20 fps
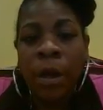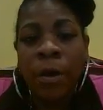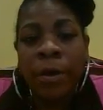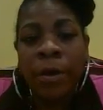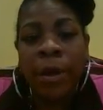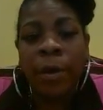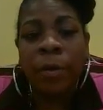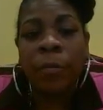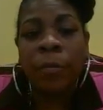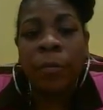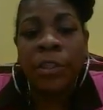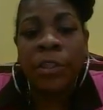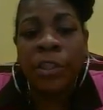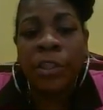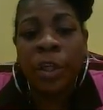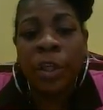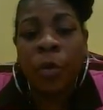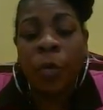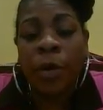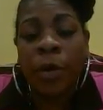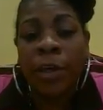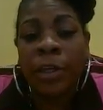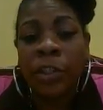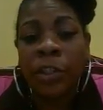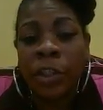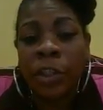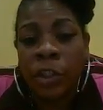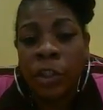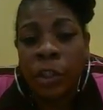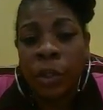Okay, which
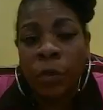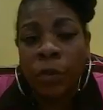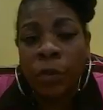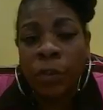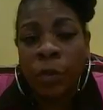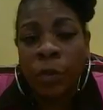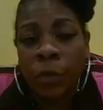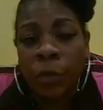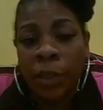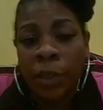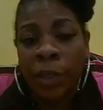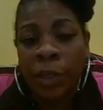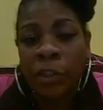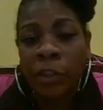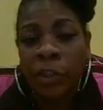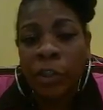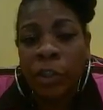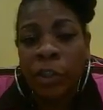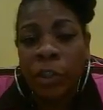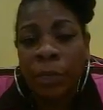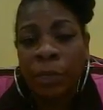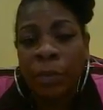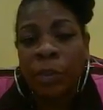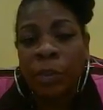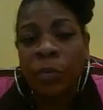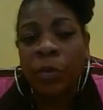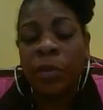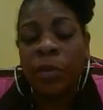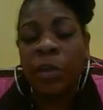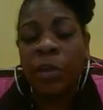equation shows the relationship
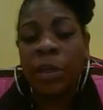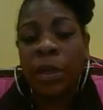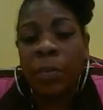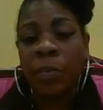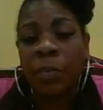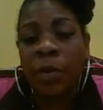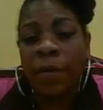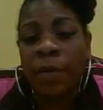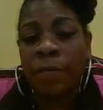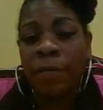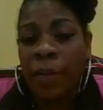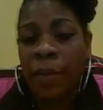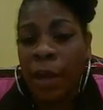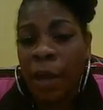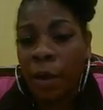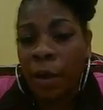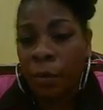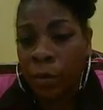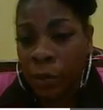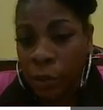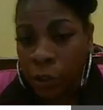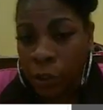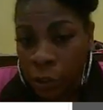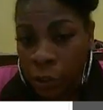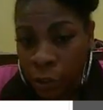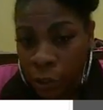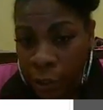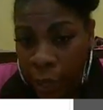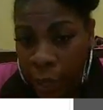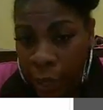between the number of
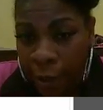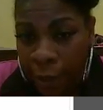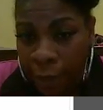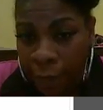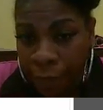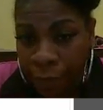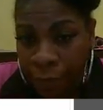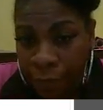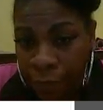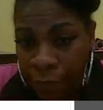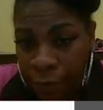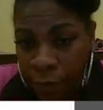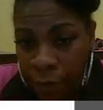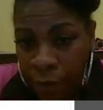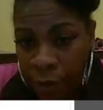flowers, F,